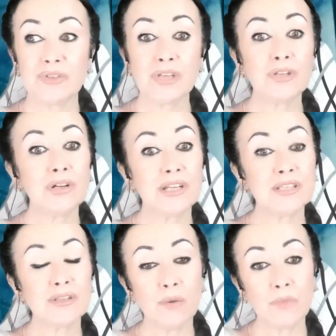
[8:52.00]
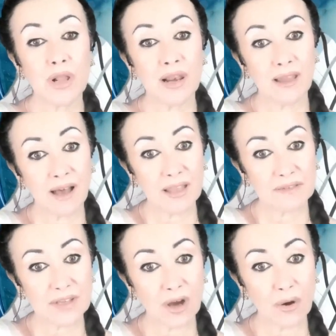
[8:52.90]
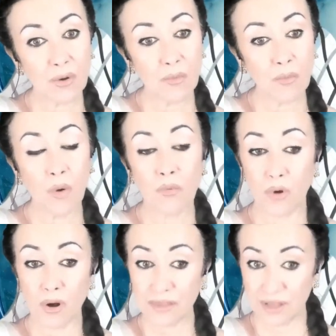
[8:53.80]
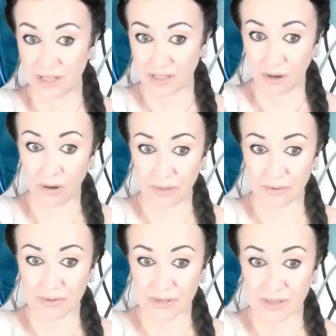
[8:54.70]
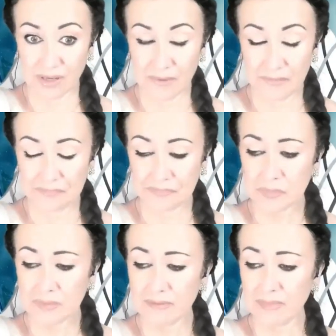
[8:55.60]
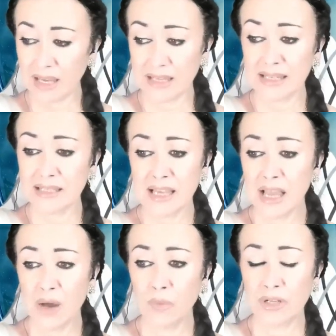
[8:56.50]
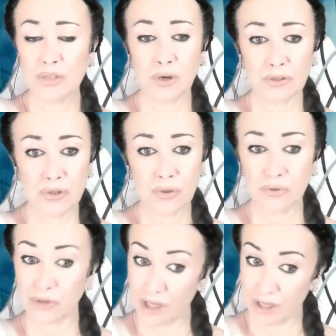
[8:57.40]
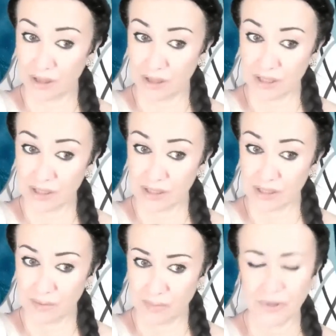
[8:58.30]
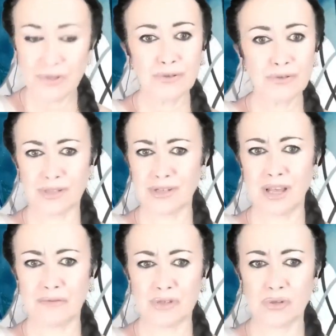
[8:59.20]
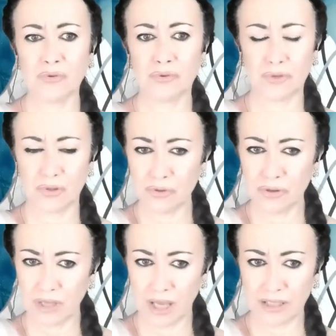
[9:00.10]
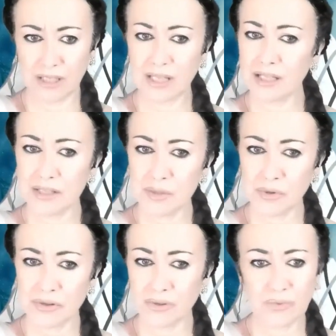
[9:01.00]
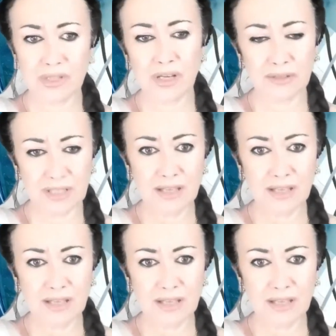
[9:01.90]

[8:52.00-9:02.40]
suddenly some lives are more worthy than others, and that when you are told this person doesn't have a soul, you can kill this person without